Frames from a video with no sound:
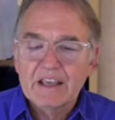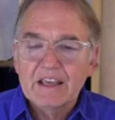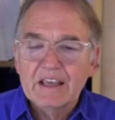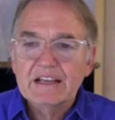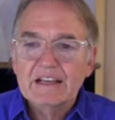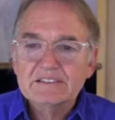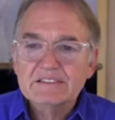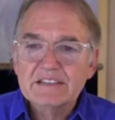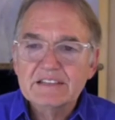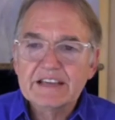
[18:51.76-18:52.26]

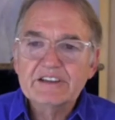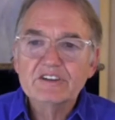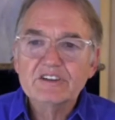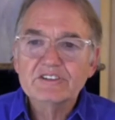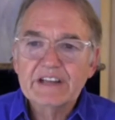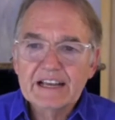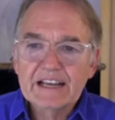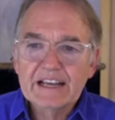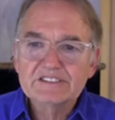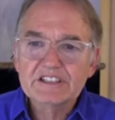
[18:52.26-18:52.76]
it's like you're
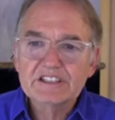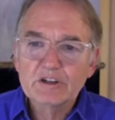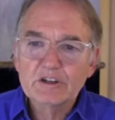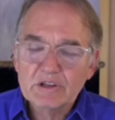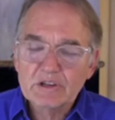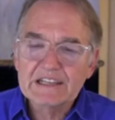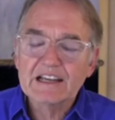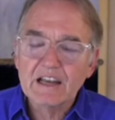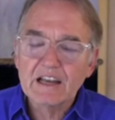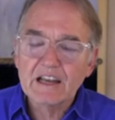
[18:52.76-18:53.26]
dancing
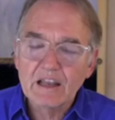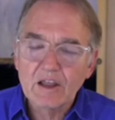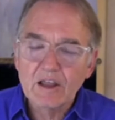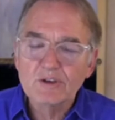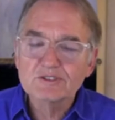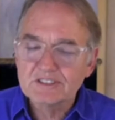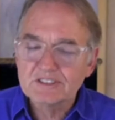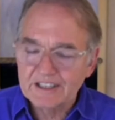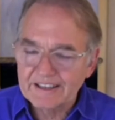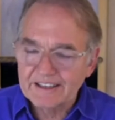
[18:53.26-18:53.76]
really
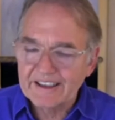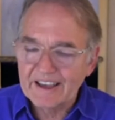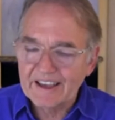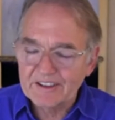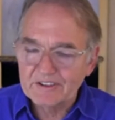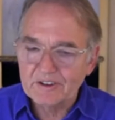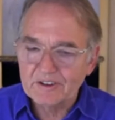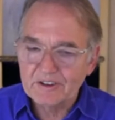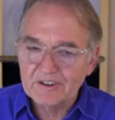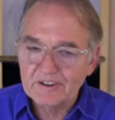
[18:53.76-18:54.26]
close
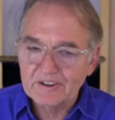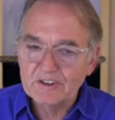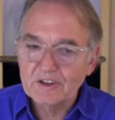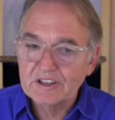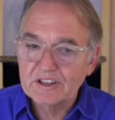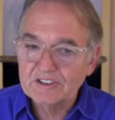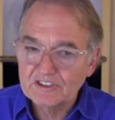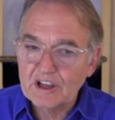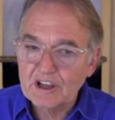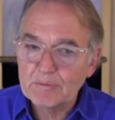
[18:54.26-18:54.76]
together. You
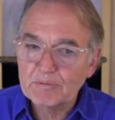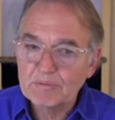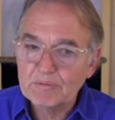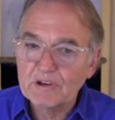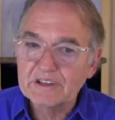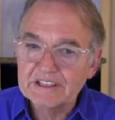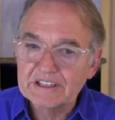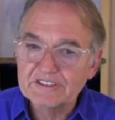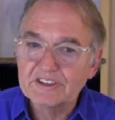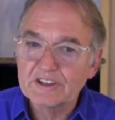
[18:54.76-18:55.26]
can step
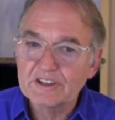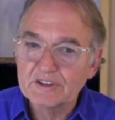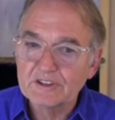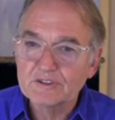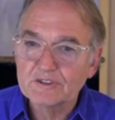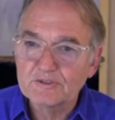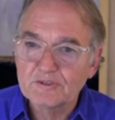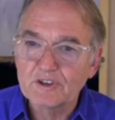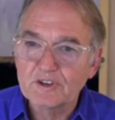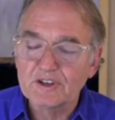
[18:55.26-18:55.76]
on each
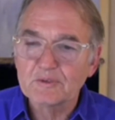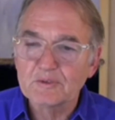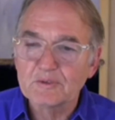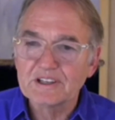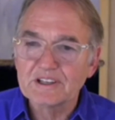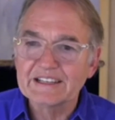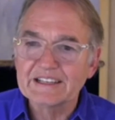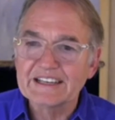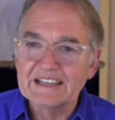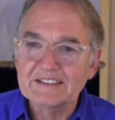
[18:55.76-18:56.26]
other's foot
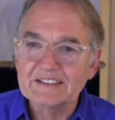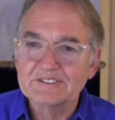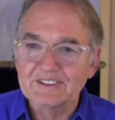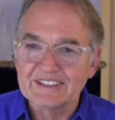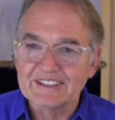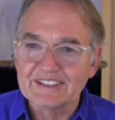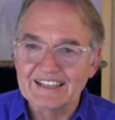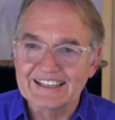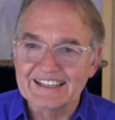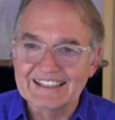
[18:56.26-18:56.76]
really
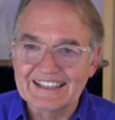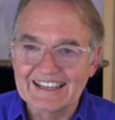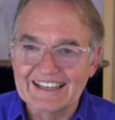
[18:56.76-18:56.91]
easily.